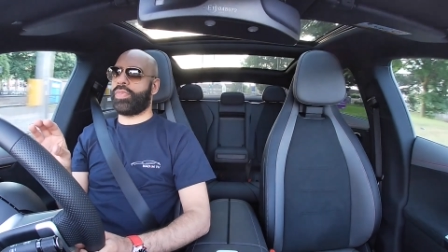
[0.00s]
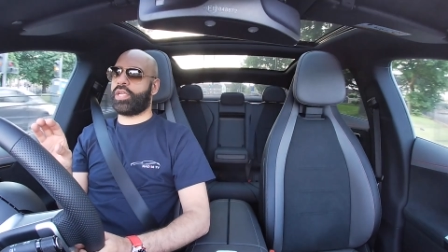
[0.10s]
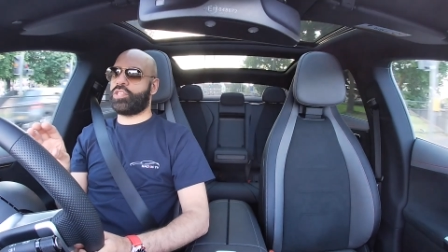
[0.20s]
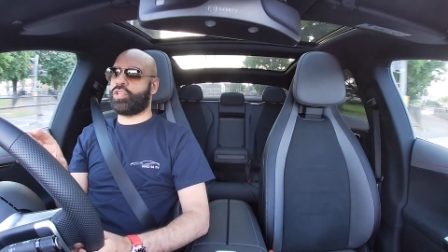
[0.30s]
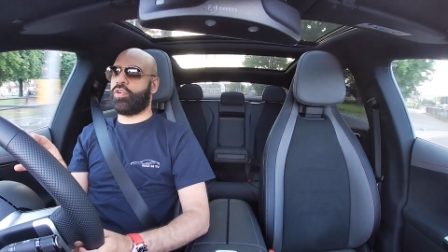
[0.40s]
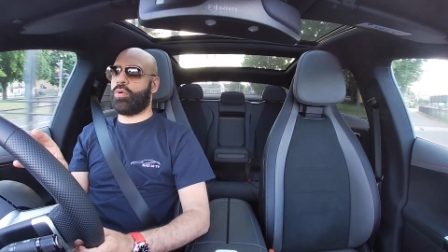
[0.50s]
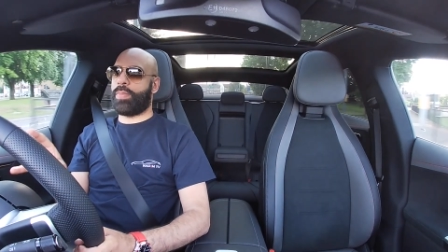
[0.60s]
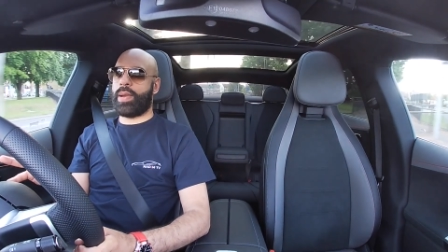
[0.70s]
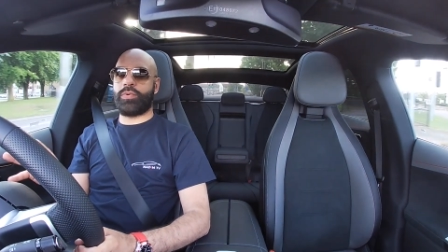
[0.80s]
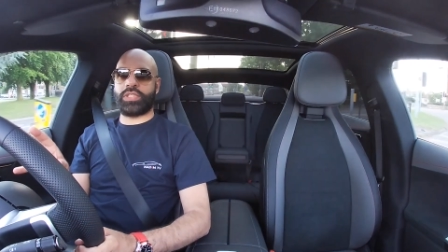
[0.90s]
considering on
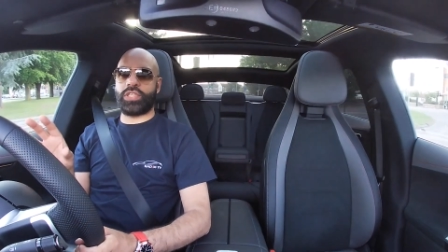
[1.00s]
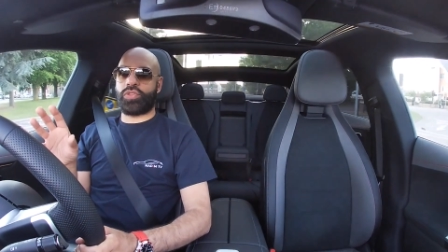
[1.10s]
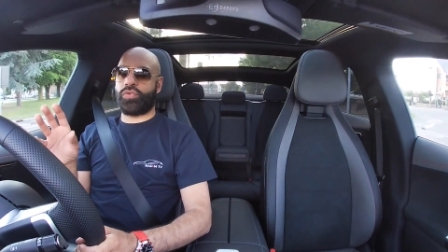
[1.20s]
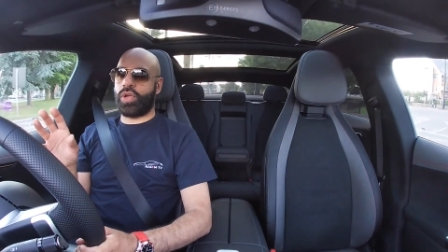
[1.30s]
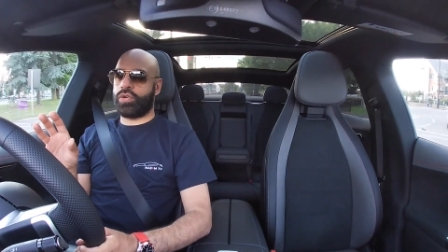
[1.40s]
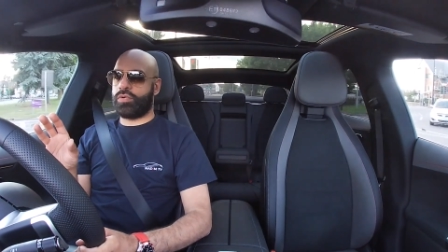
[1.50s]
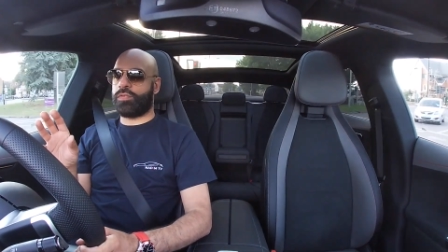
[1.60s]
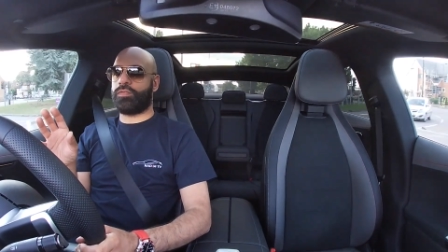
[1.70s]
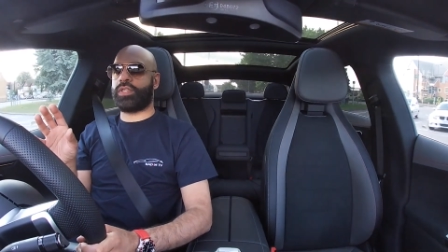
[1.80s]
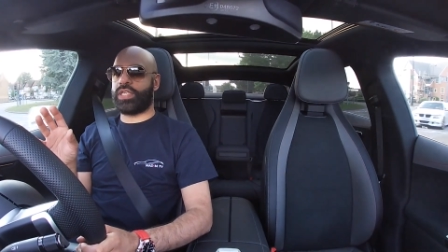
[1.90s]
paper it says
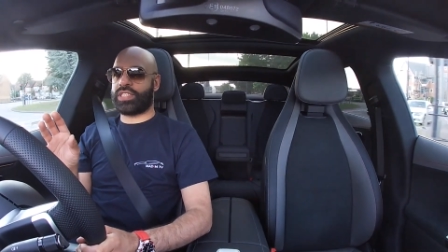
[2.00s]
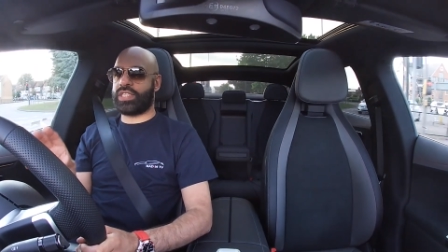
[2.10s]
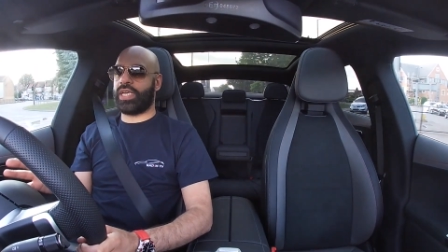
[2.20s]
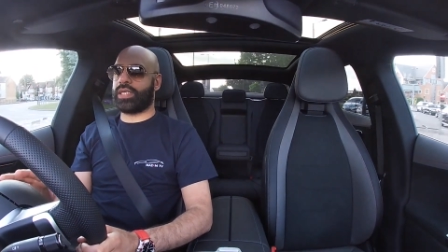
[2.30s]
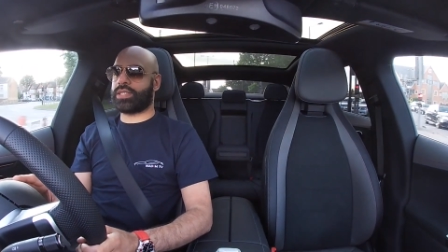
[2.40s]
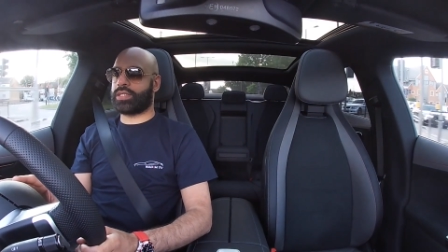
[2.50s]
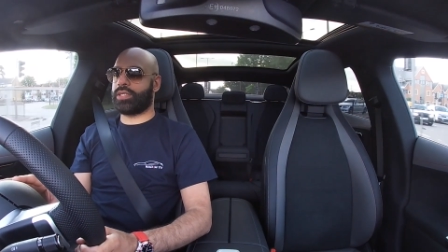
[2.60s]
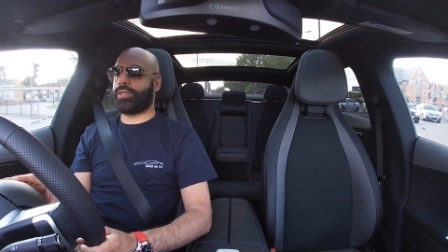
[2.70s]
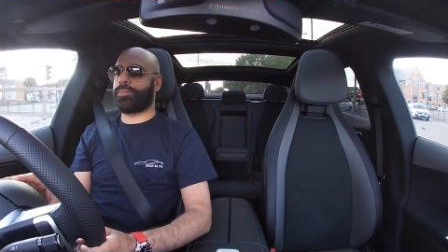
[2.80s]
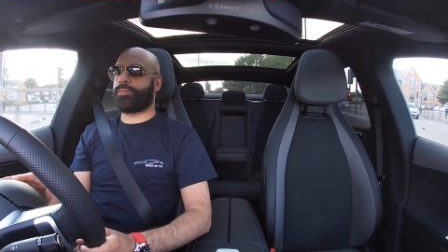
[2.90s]
356,
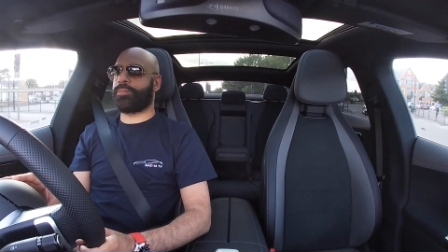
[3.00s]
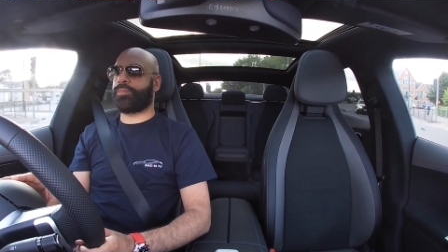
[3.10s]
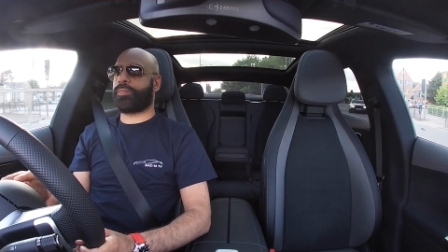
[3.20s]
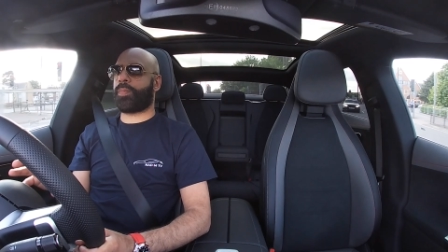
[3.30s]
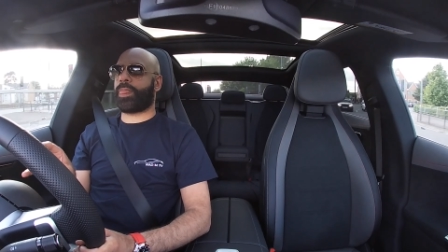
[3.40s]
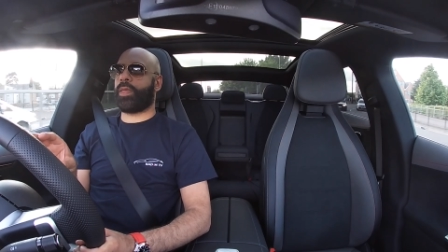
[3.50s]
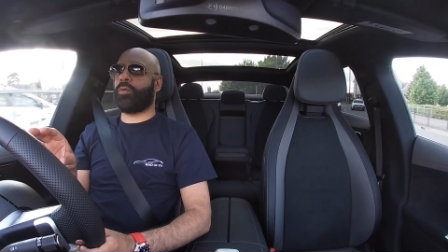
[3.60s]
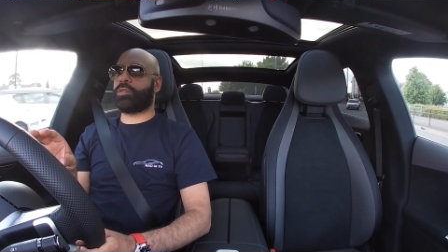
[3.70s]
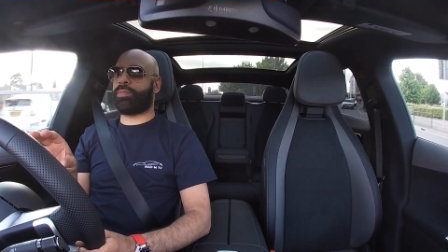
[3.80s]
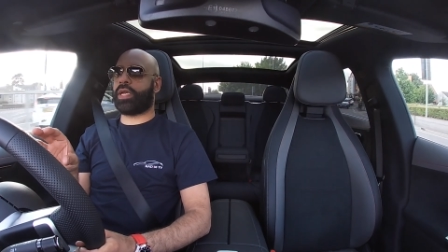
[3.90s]

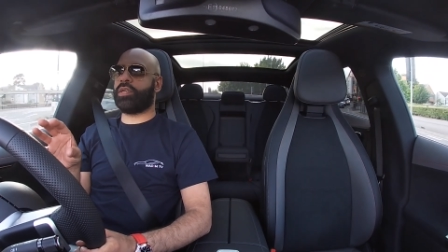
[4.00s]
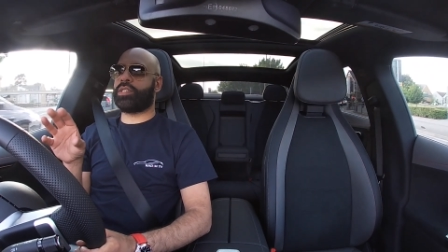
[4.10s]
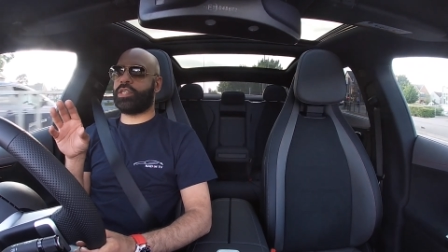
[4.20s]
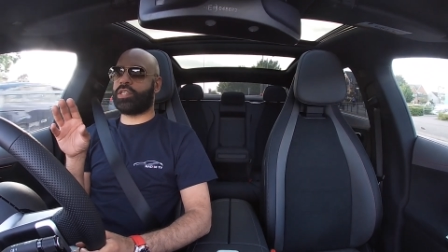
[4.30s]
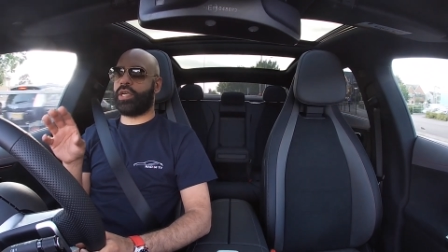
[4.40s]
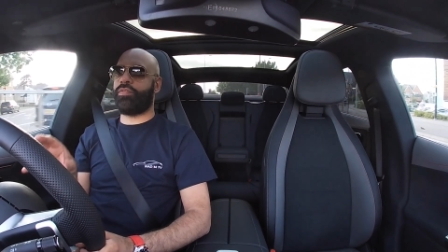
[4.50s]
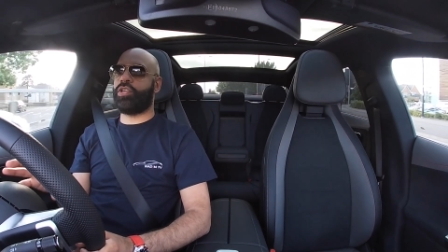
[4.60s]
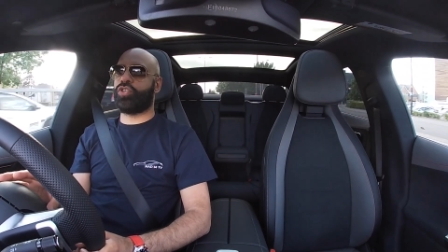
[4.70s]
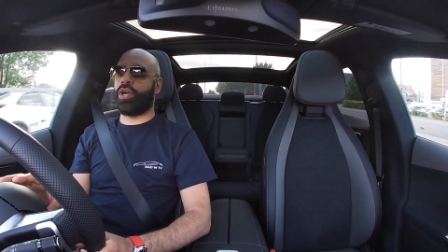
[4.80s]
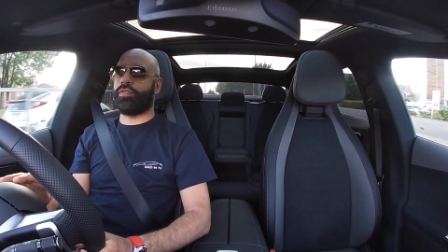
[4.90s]
was because the delivery
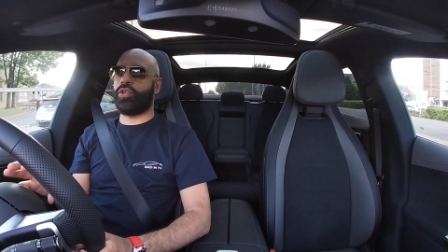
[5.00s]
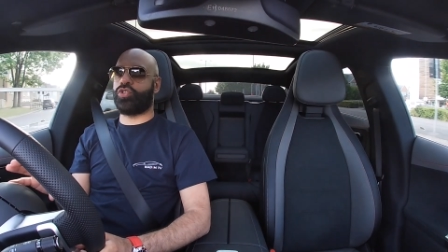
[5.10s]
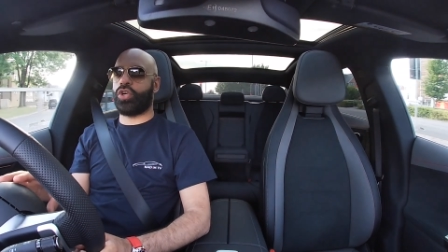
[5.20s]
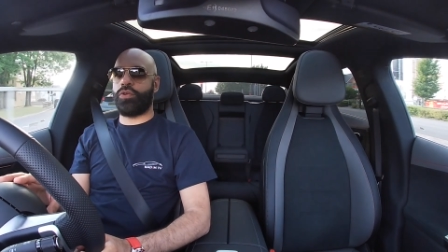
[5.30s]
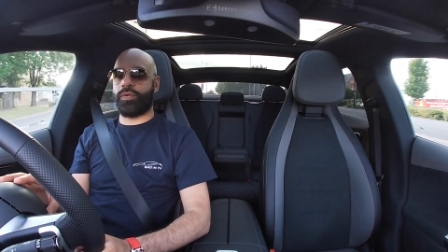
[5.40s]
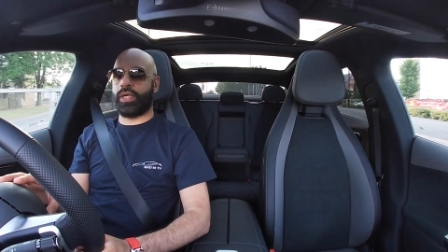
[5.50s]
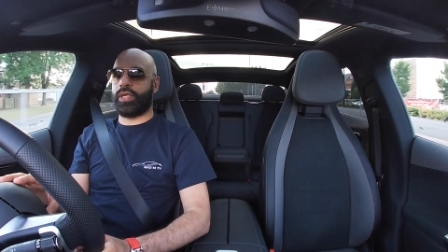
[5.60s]
driver who drove